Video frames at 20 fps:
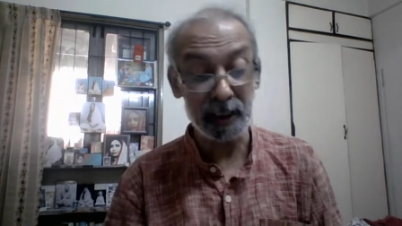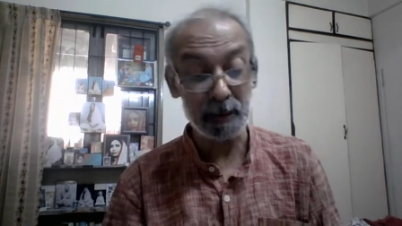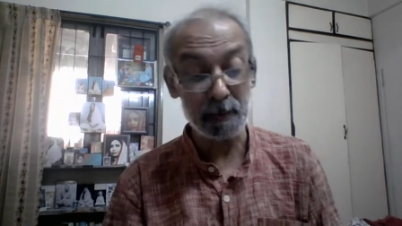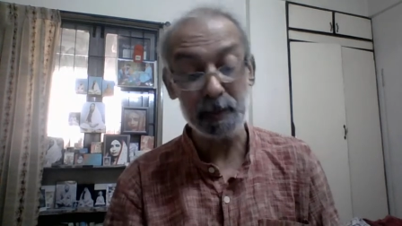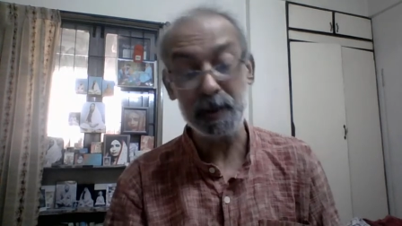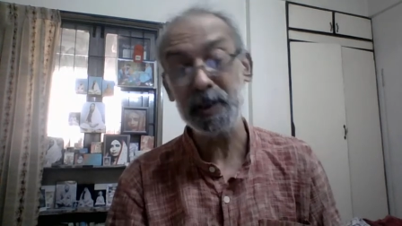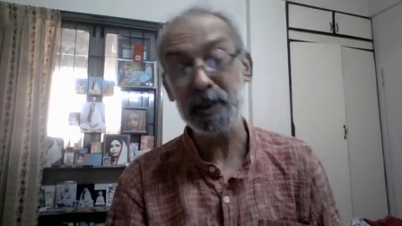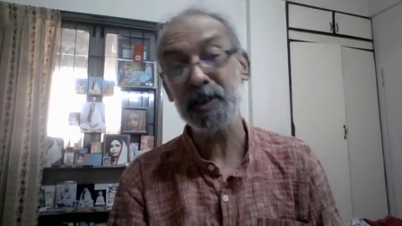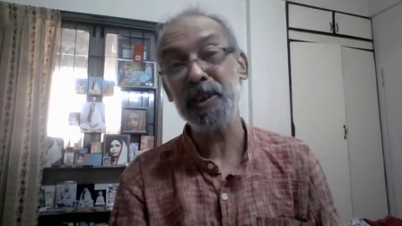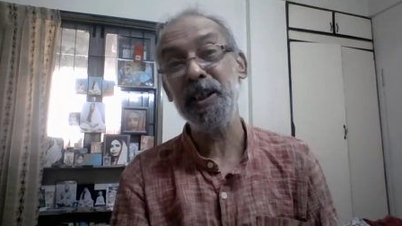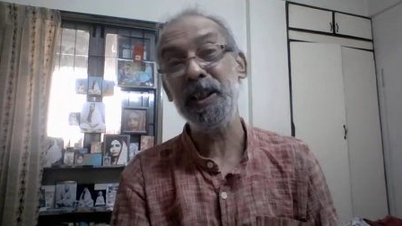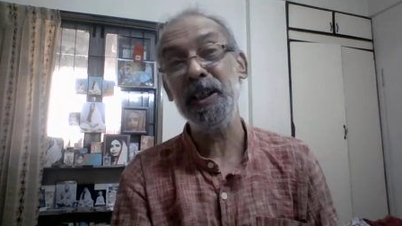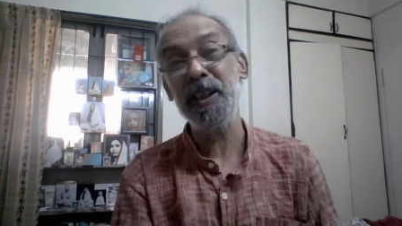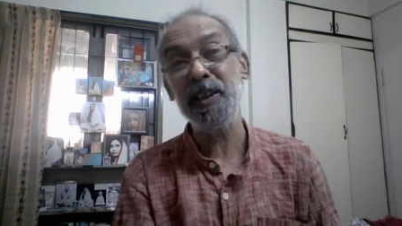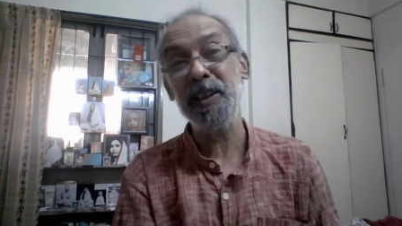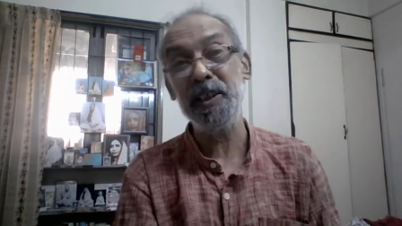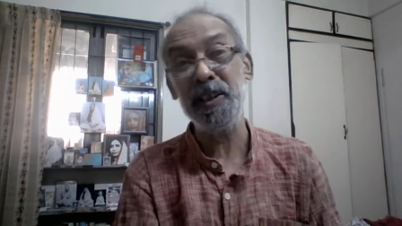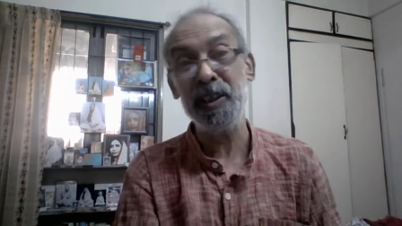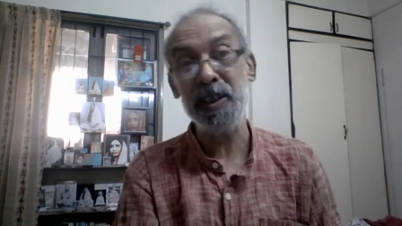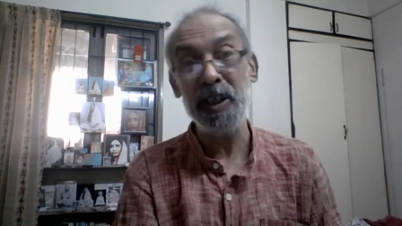Ramakrishna
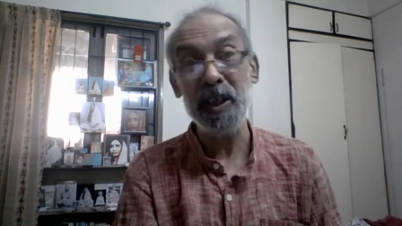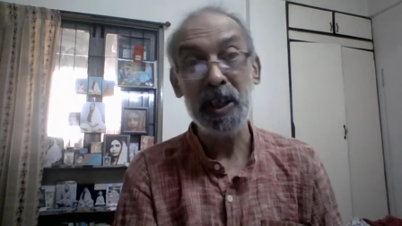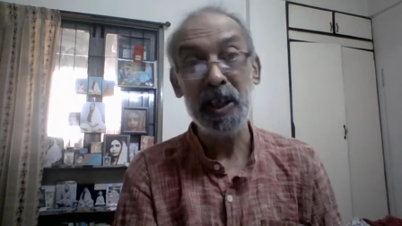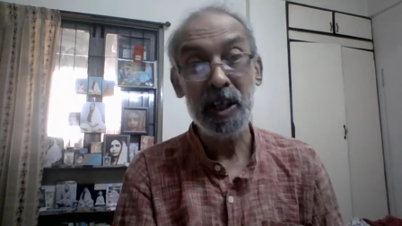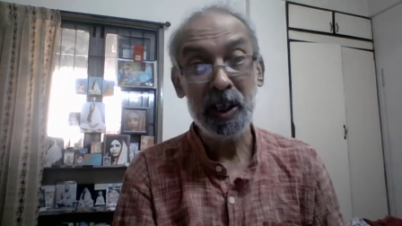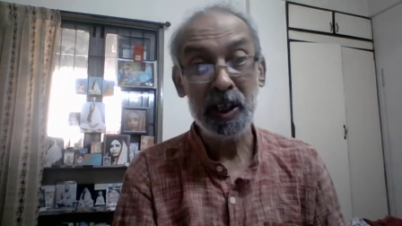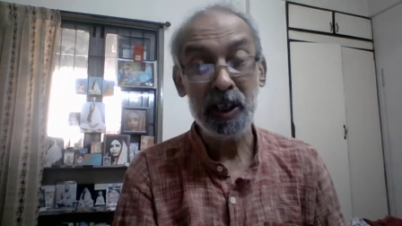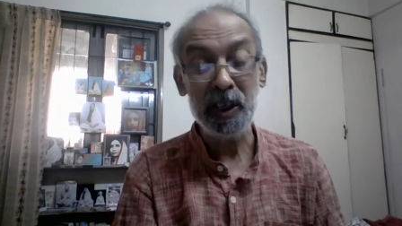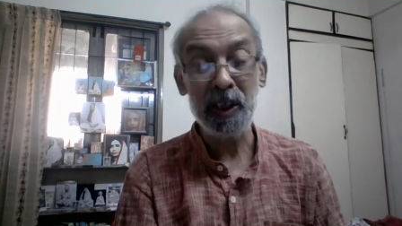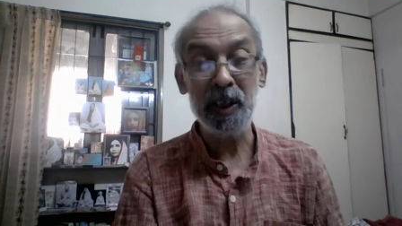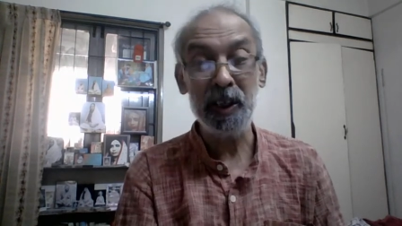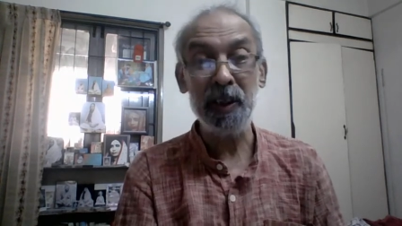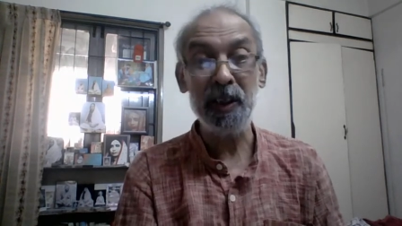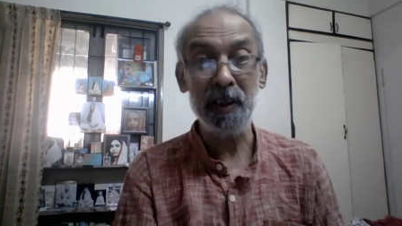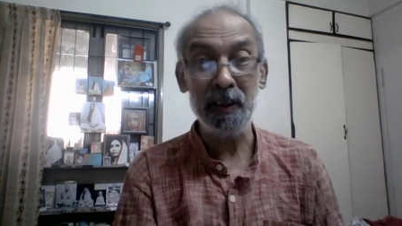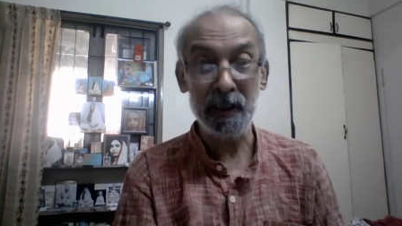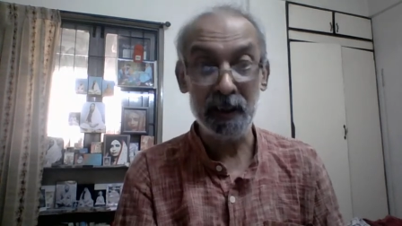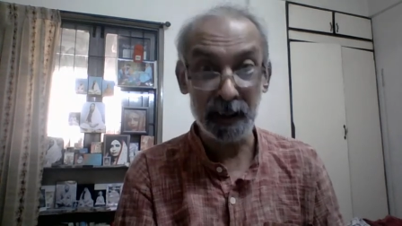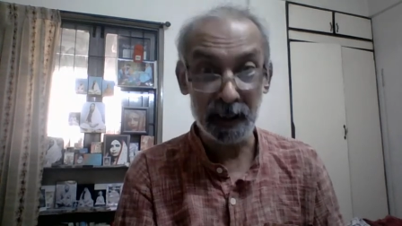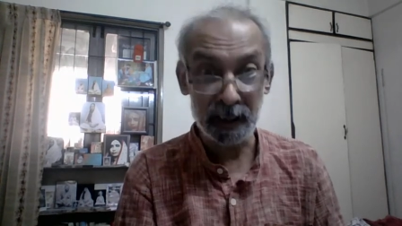had
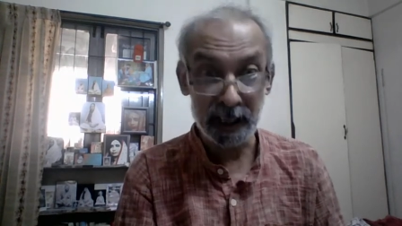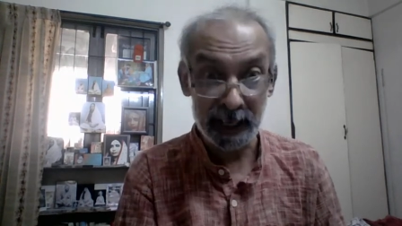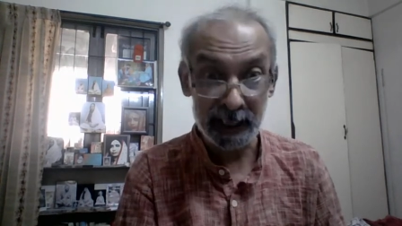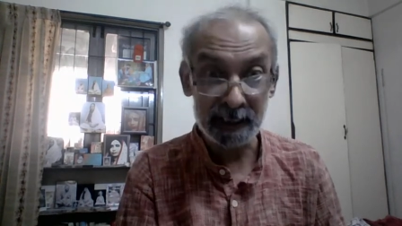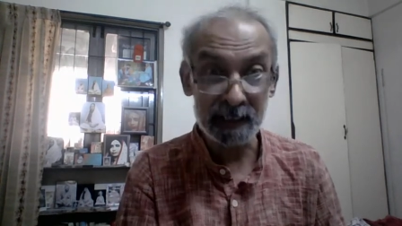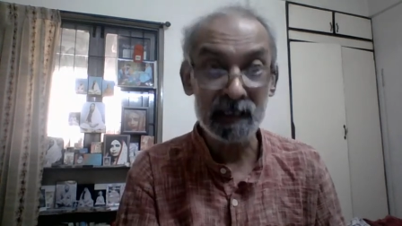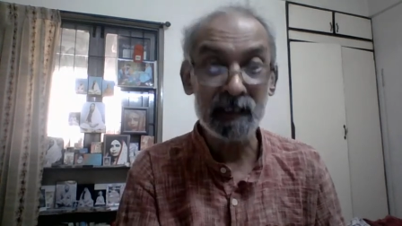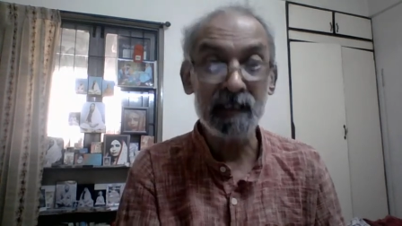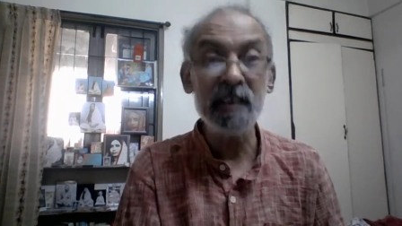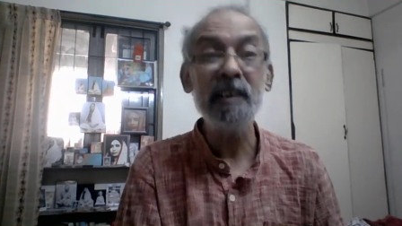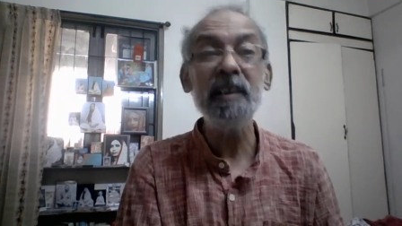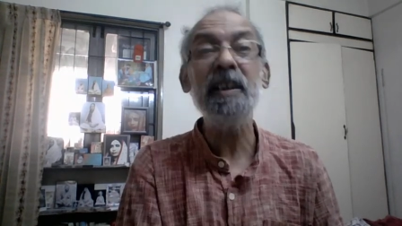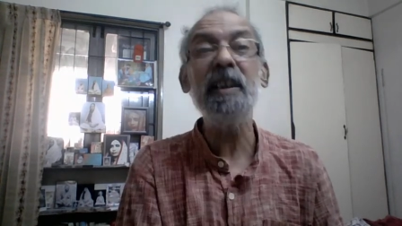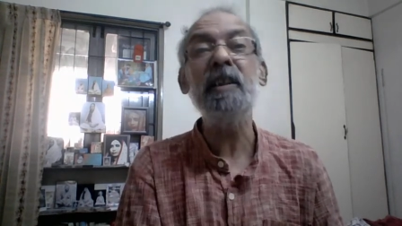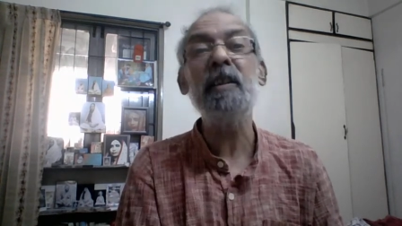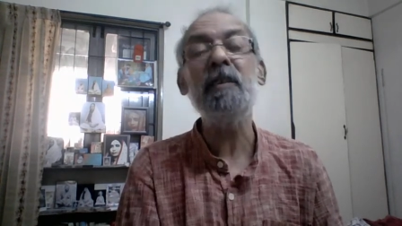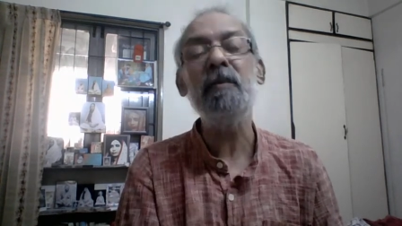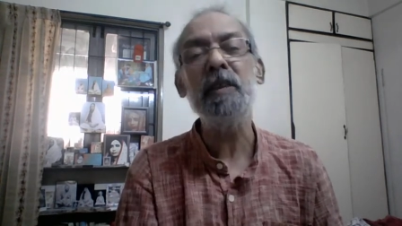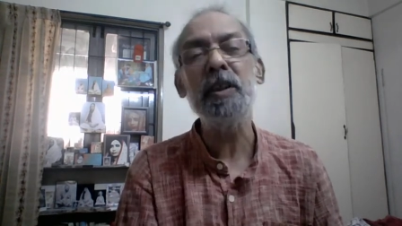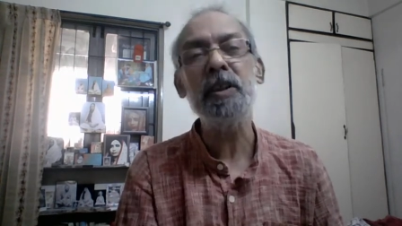answered
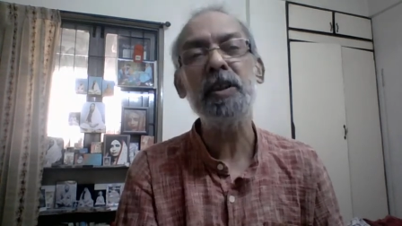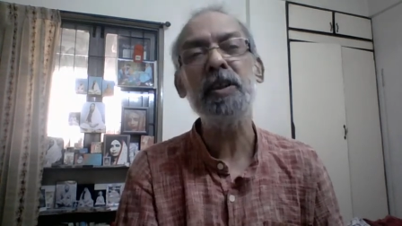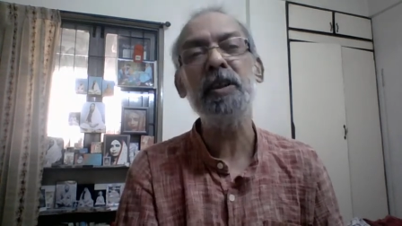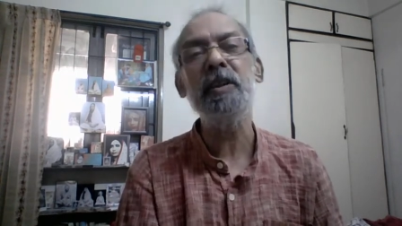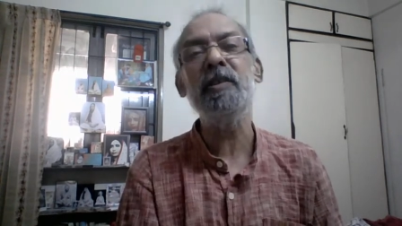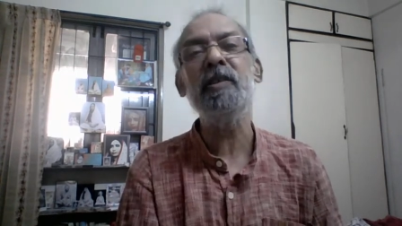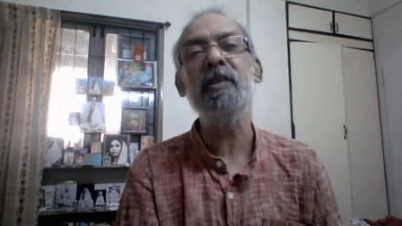that question,